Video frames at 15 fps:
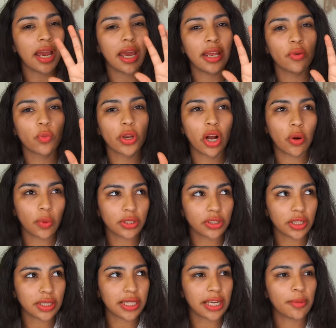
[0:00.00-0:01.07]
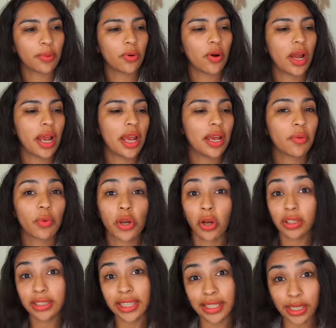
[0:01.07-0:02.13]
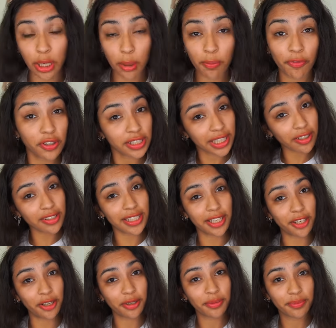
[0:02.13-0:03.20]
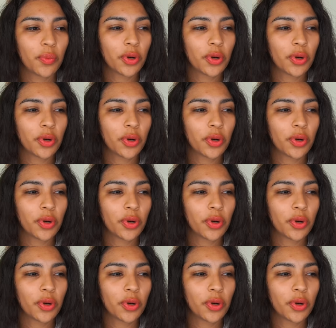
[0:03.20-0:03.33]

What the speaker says: and we all went to the table and we all signed up for Skill Center,